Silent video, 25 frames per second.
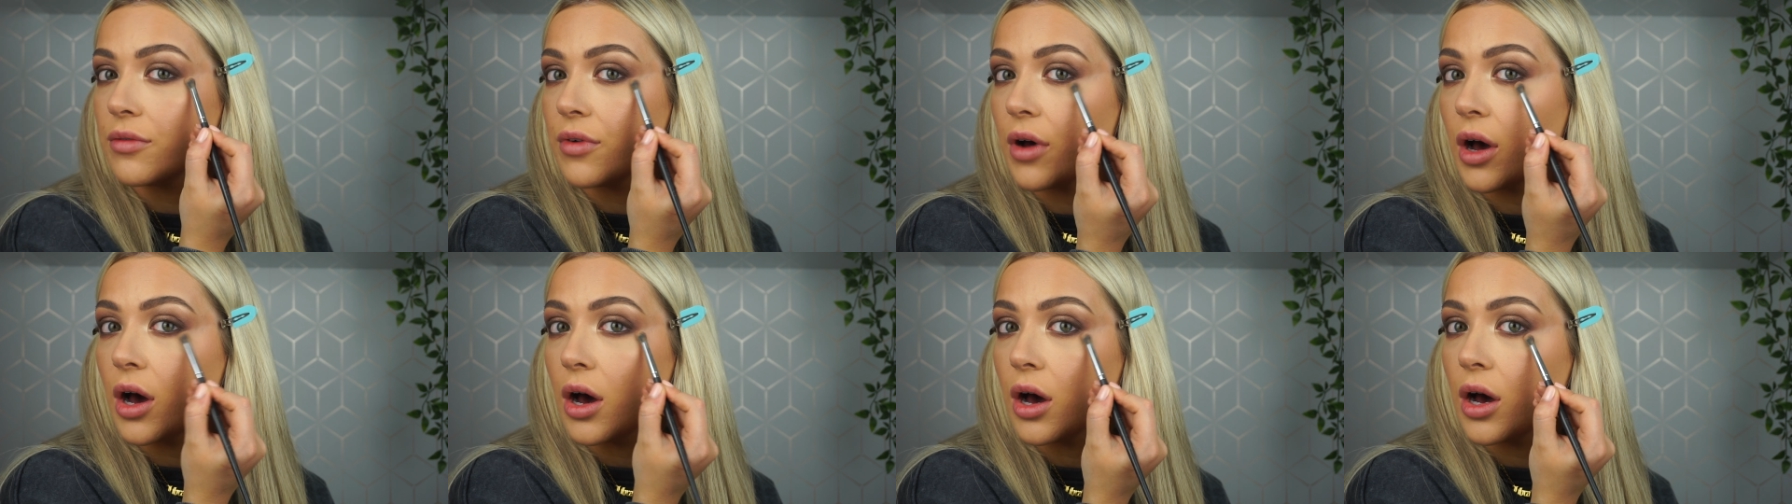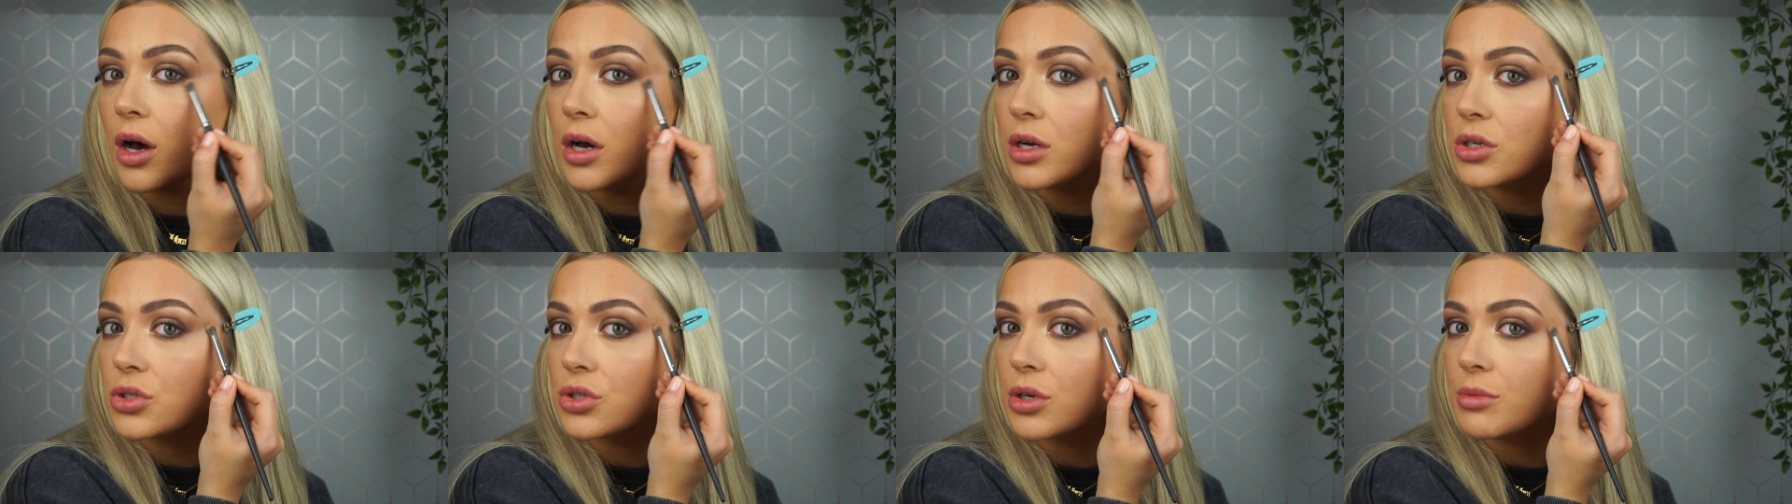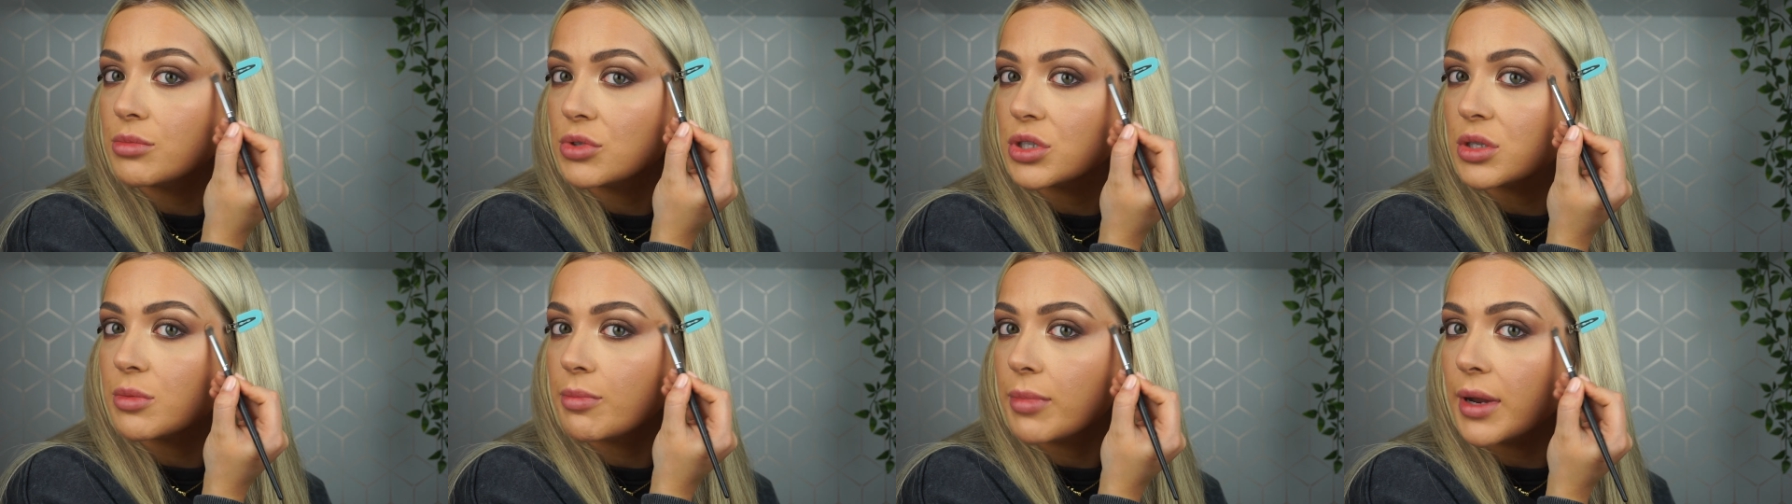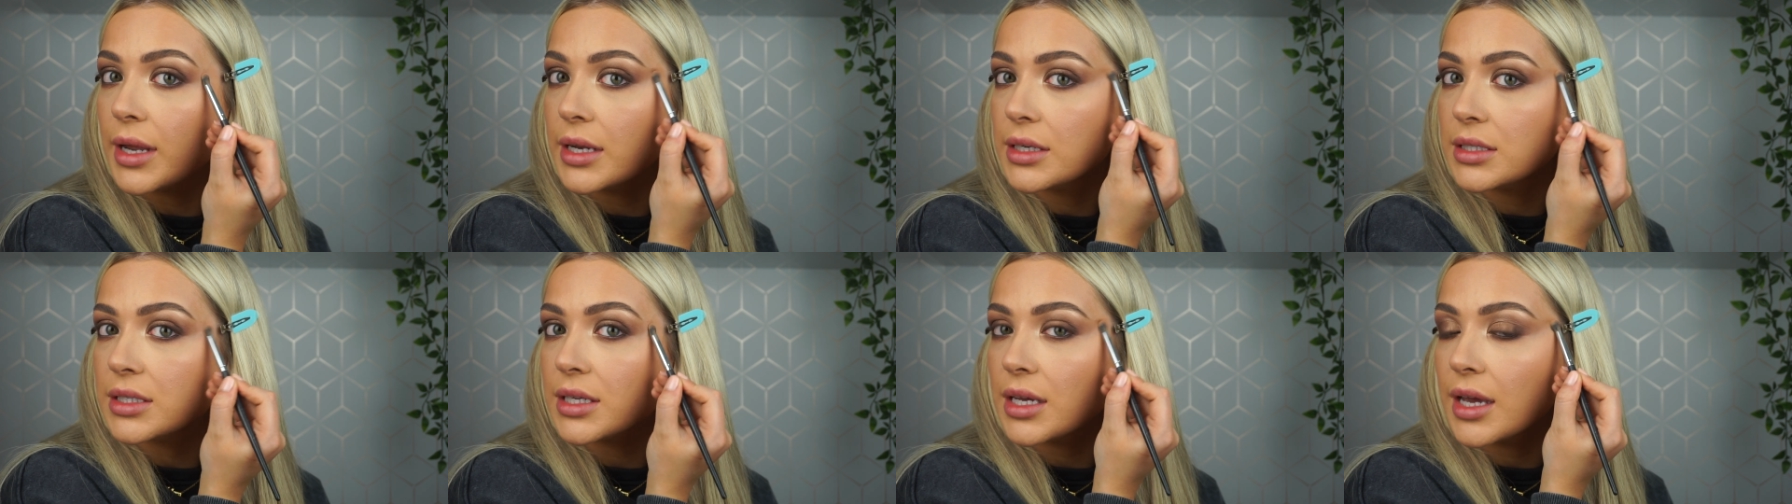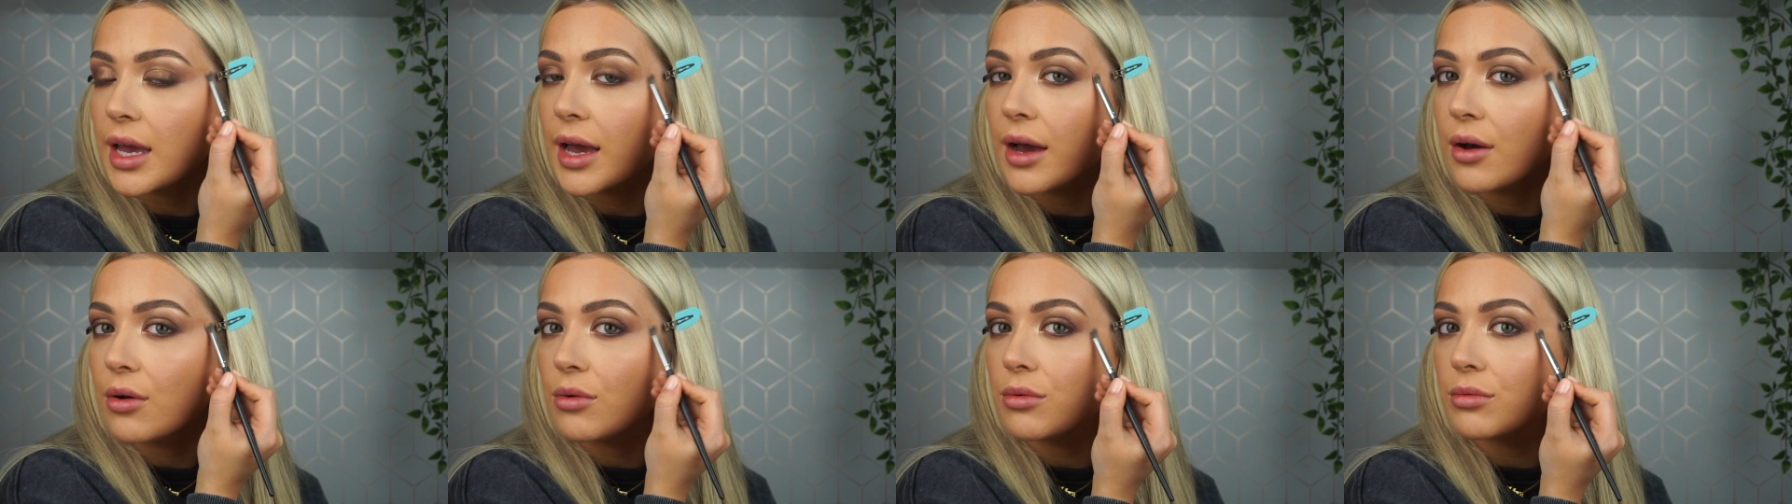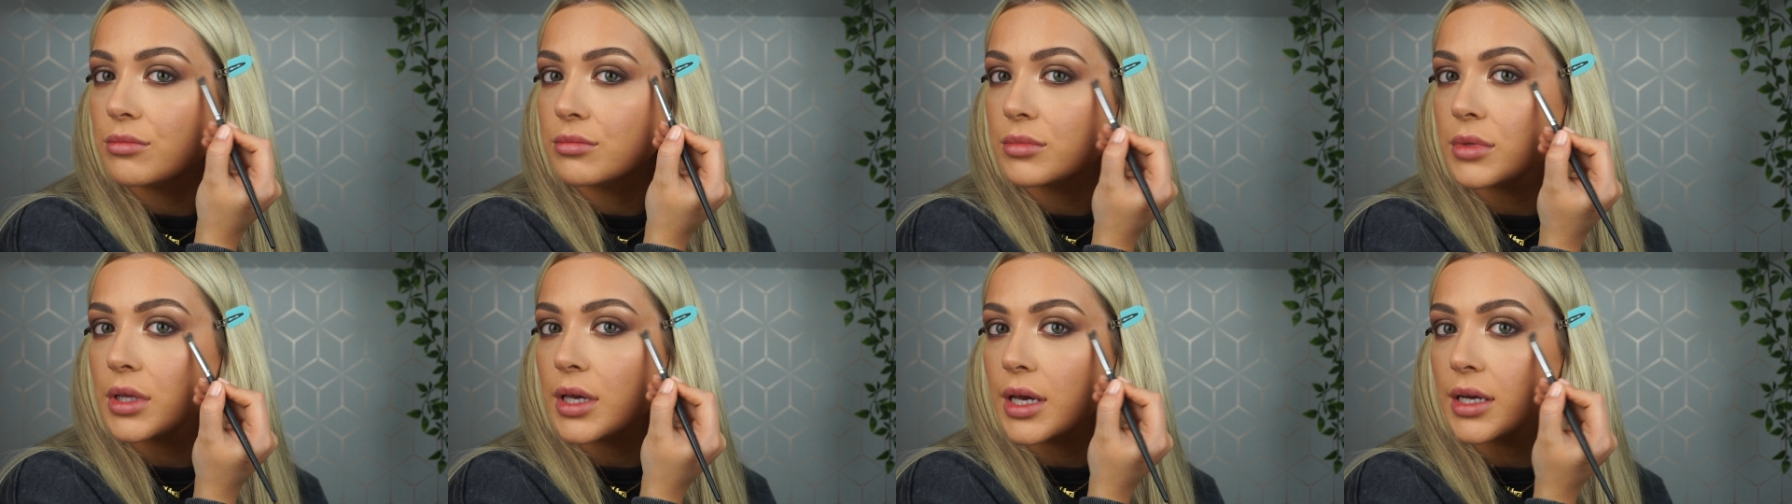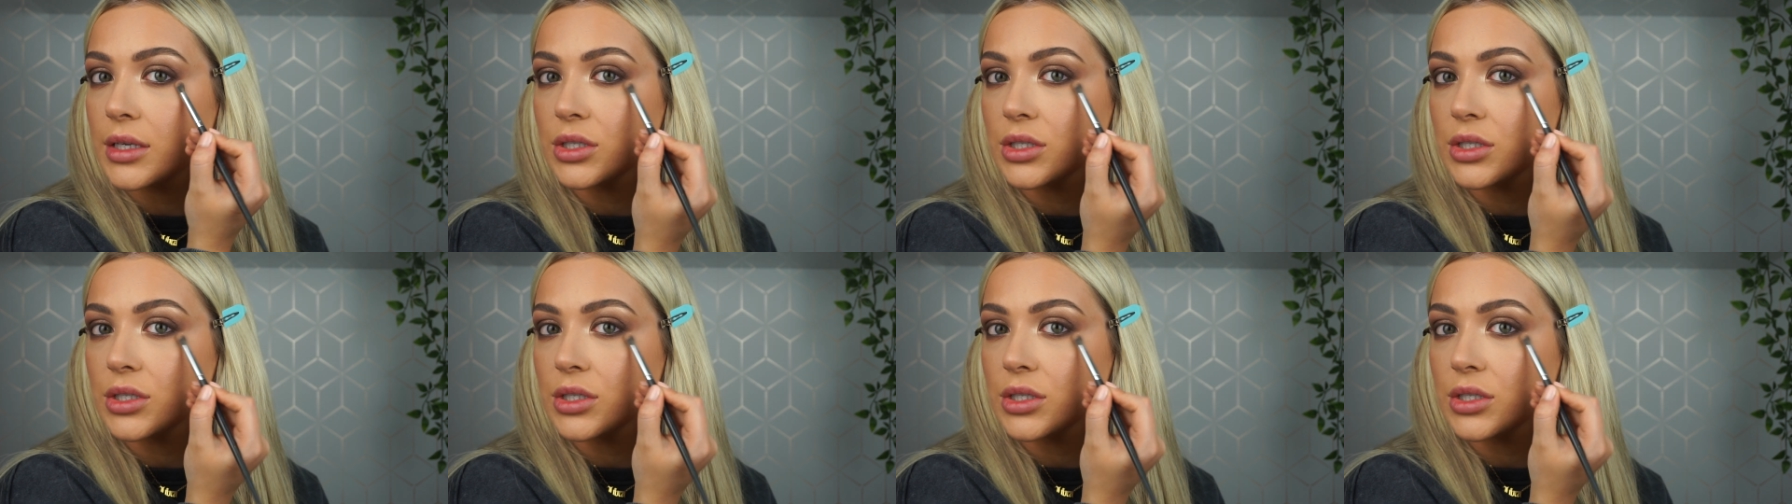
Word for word: harsh I'm just blending out the